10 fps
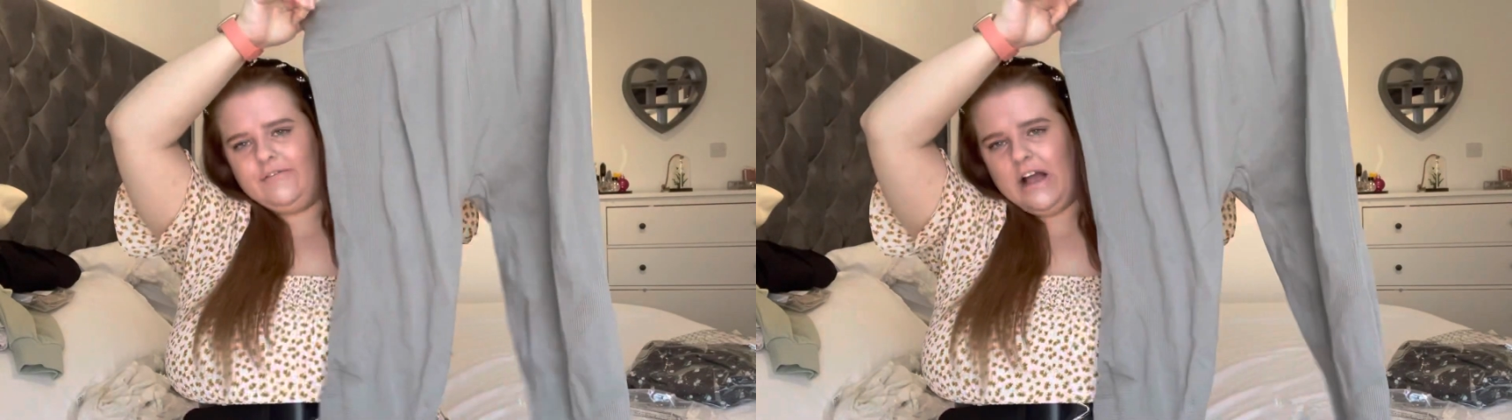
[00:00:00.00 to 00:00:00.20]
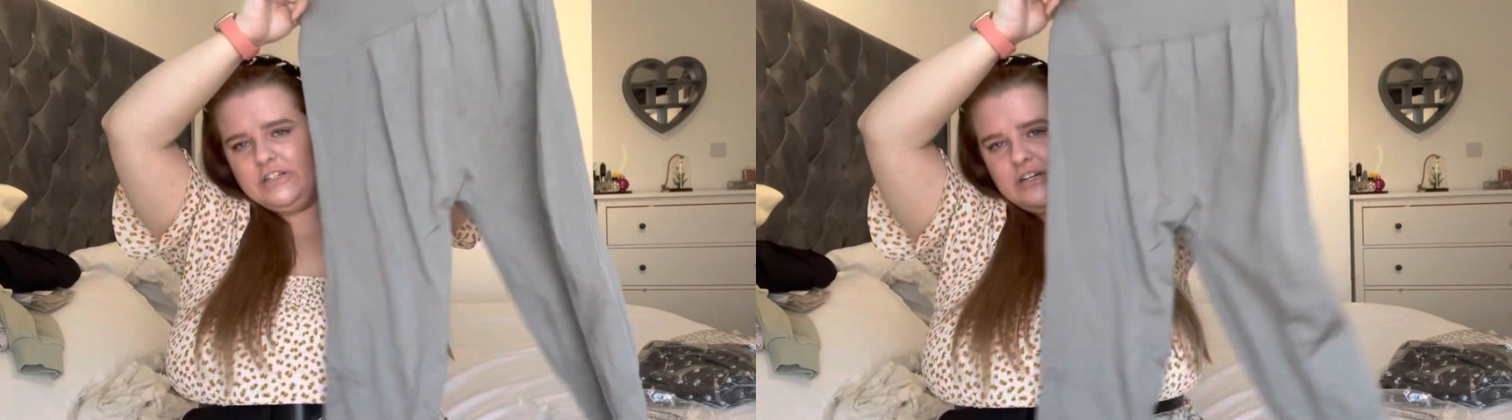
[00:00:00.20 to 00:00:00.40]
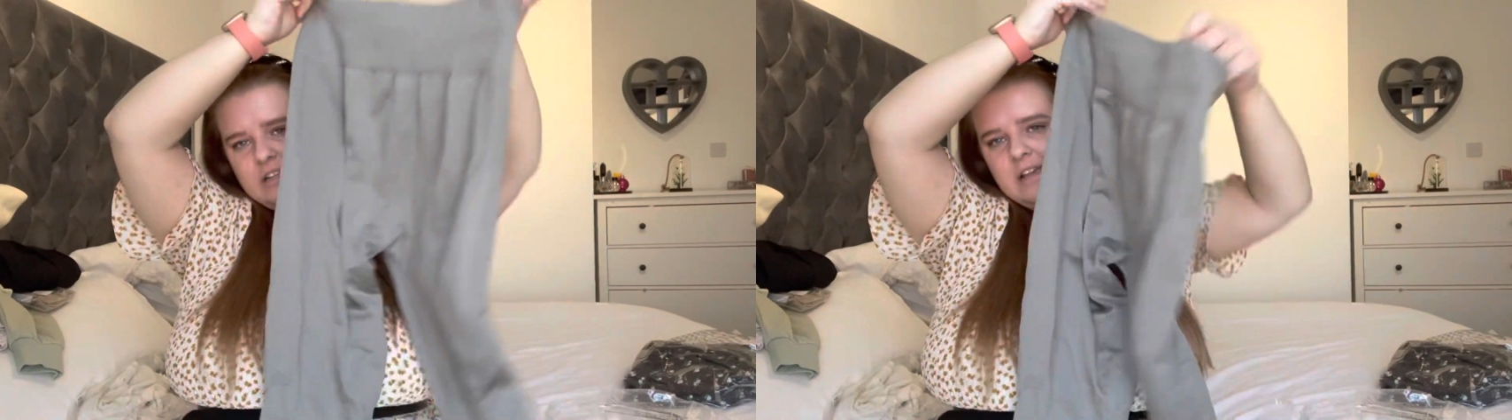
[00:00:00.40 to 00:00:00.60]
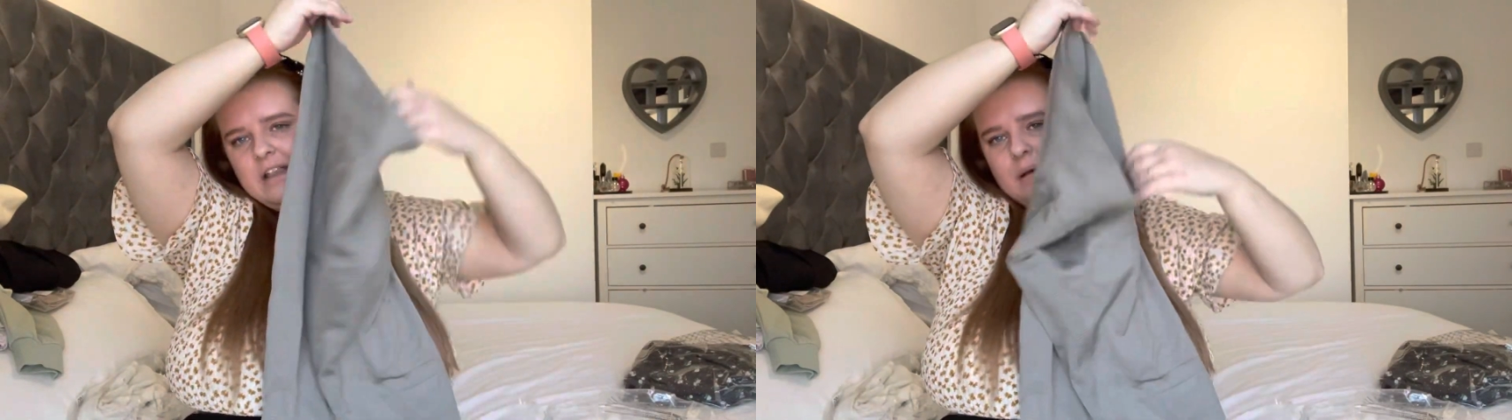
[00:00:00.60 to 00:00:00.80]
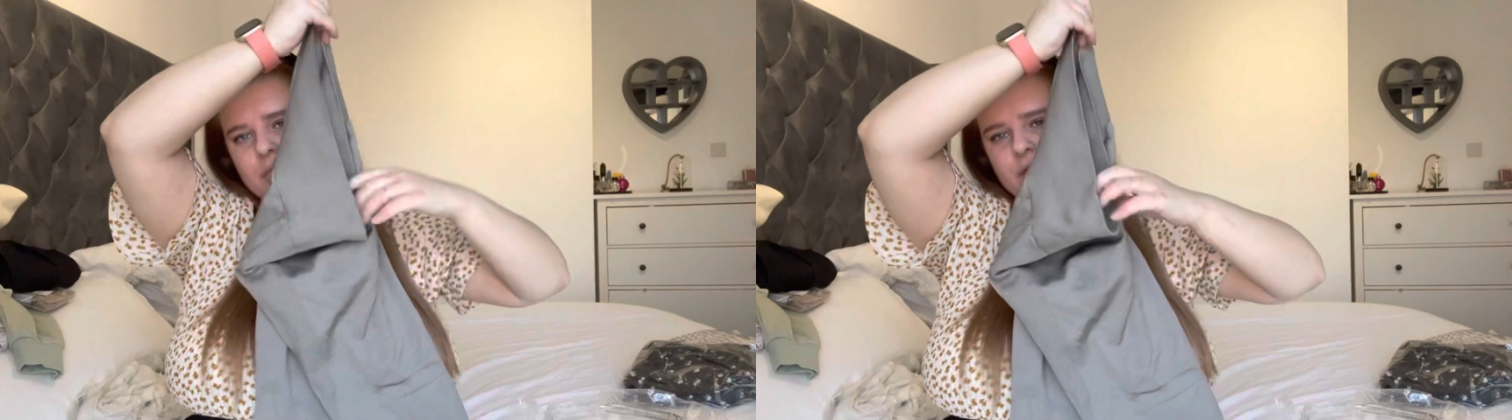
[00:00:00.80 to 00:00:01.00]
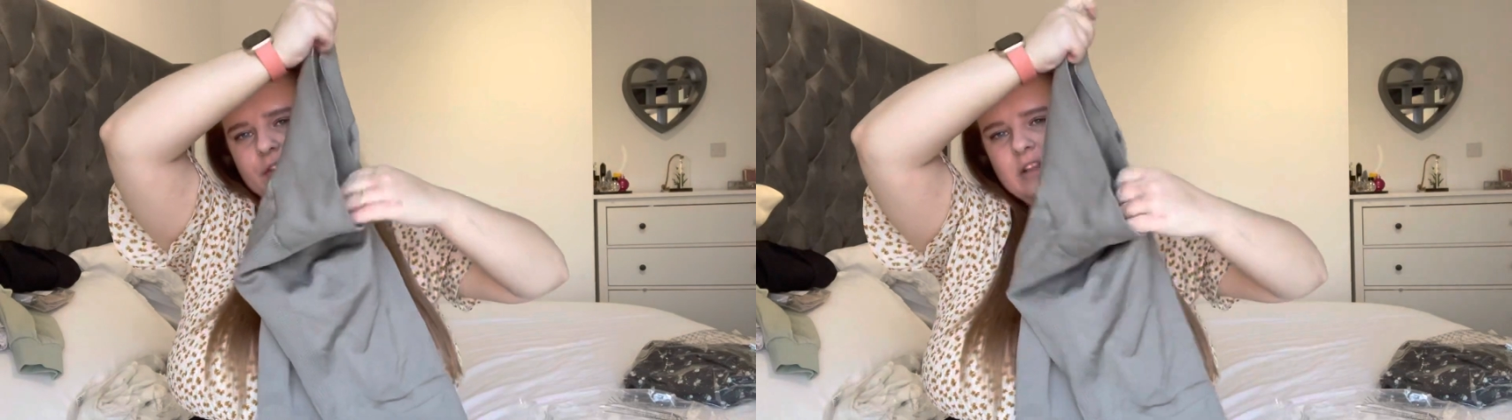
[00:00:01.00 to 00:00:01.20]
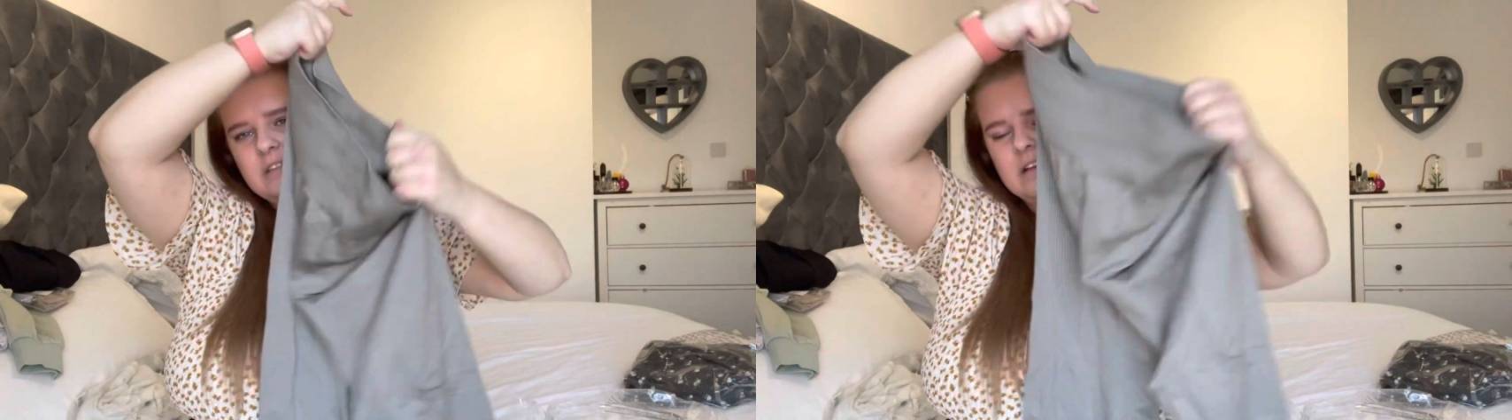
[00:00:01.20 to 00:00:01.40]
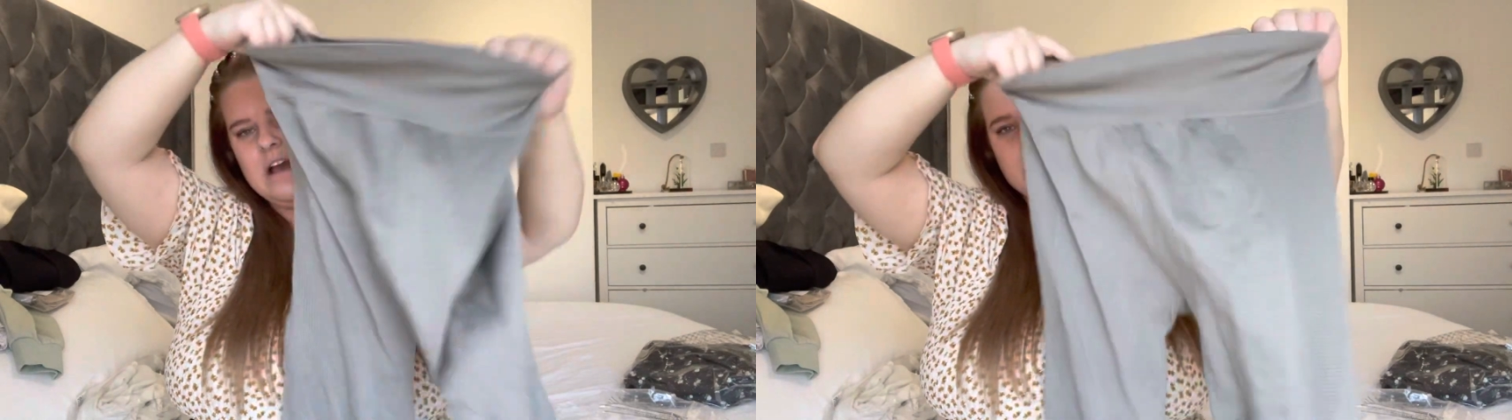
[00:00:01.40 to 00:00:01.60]
as you can tell, I'm loving
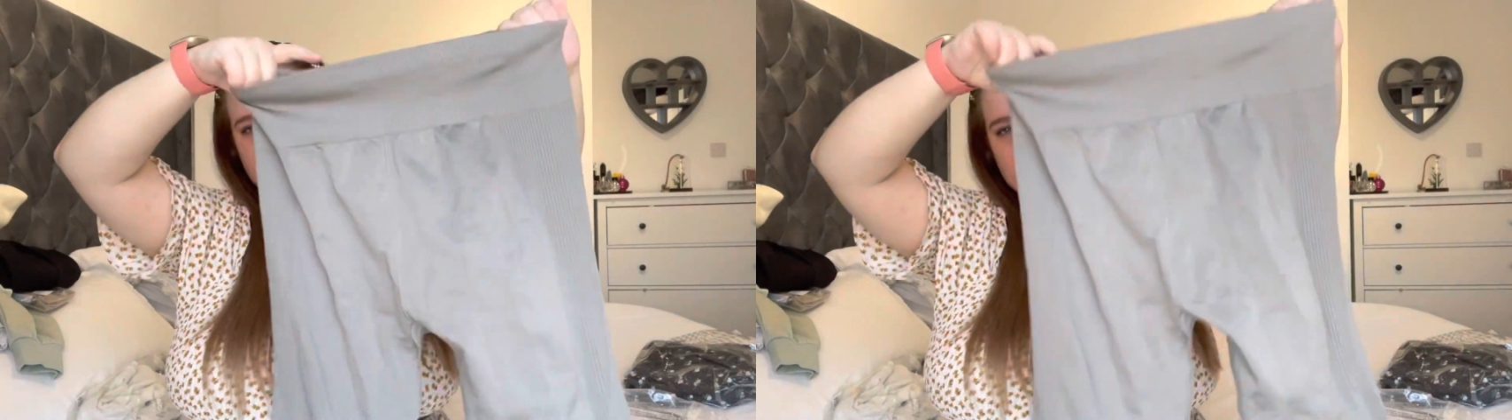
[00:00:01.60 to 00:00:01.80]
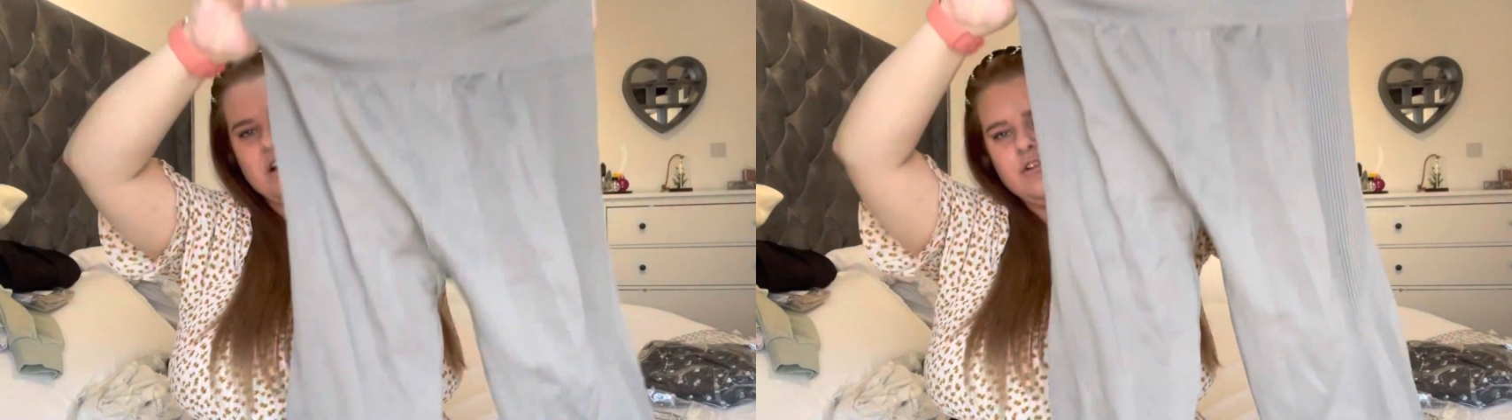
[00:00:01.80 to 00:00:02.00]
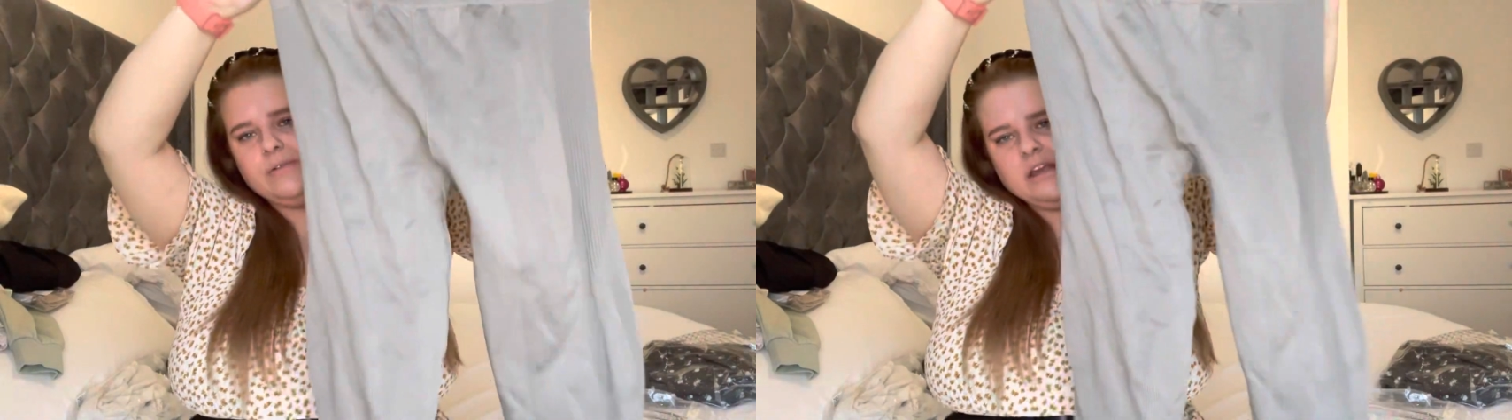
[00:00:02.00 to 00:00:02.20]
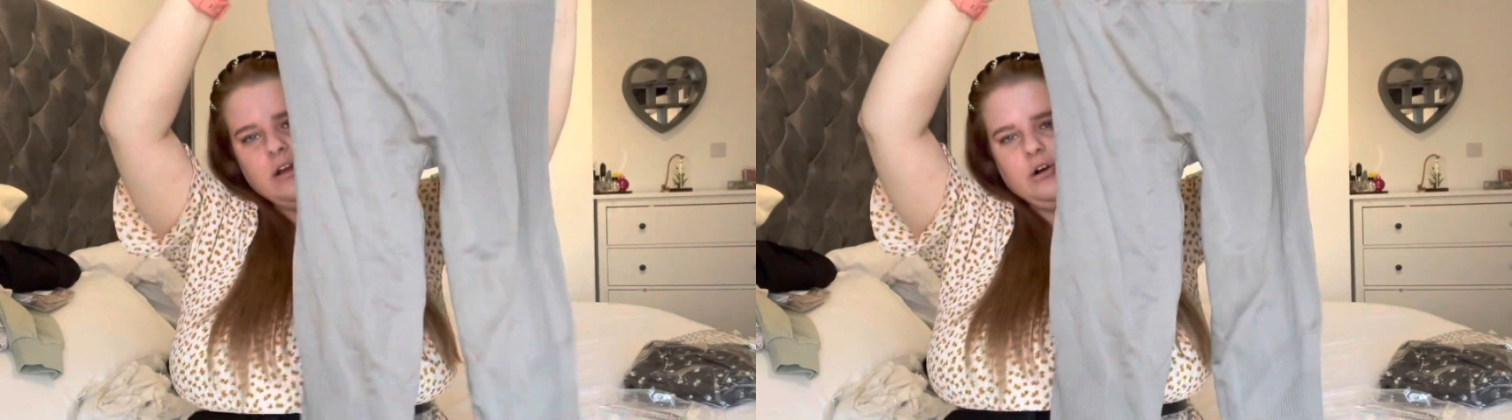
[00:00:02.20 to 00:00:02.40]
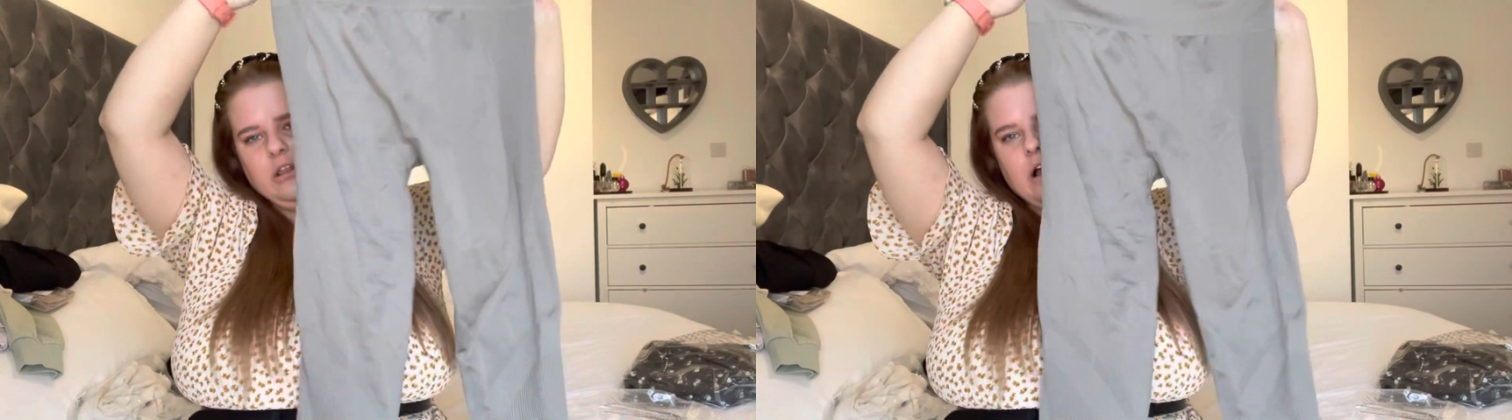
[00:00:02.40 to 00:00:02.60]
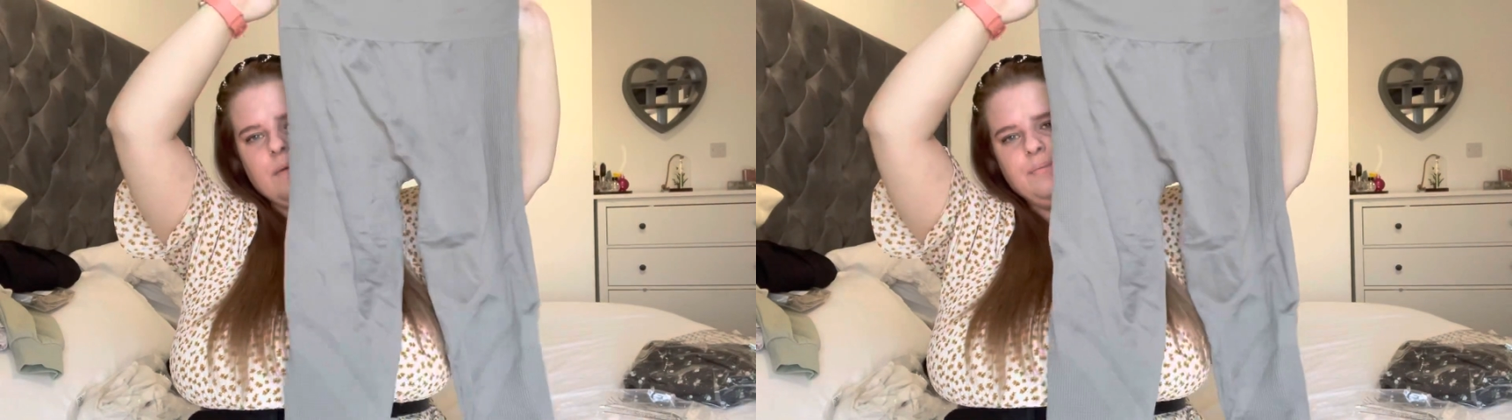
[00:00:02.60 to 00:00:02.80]
this kind of like green colour.